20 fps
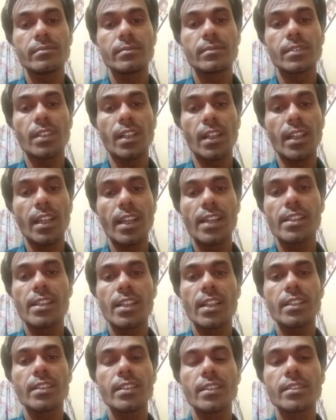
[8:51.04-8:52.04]
unlike
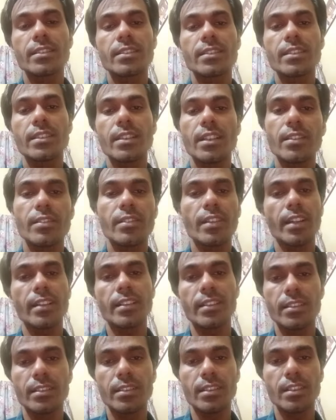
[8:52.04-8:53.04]
charges, attract
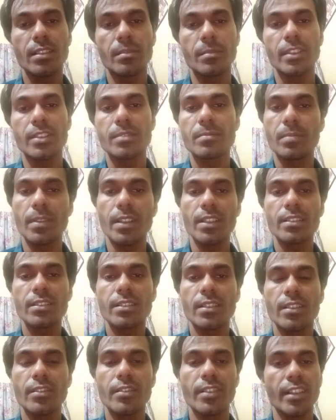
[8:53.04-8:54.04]
each other. Means plus
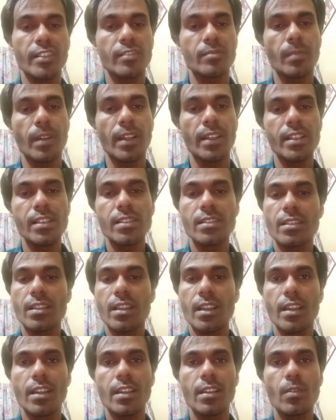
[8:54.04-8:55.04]
attracts minus
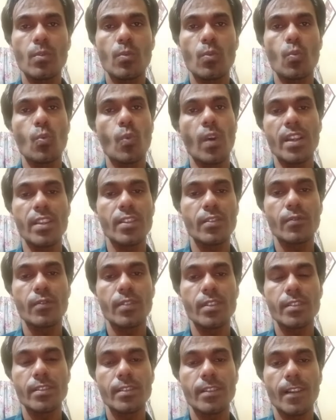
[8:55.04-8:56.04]
and vice
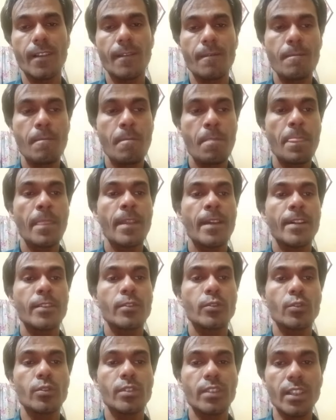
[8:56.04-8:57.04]
versa.
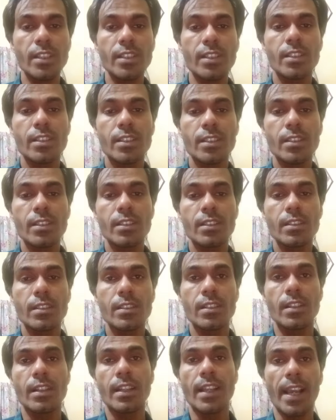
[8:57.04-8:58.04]
So this
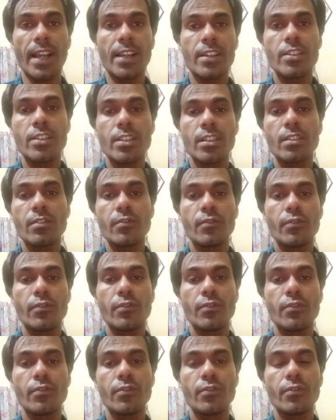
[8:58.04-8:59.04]
lecture,
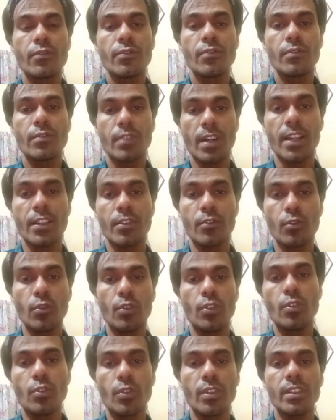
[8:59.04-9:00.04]
I
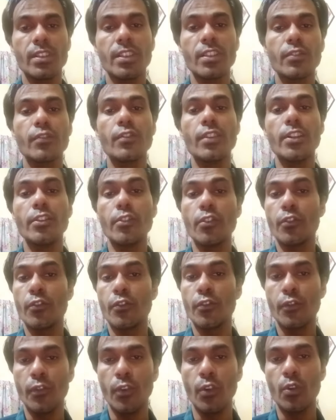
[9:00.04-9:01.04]
told you in this video
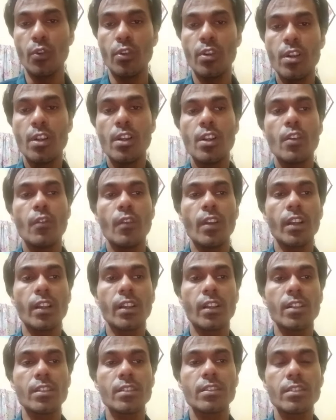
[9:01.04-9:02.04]
4, will
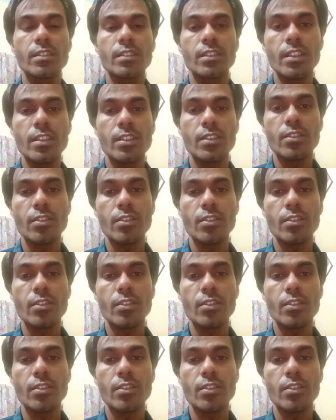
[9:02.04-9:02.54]
consist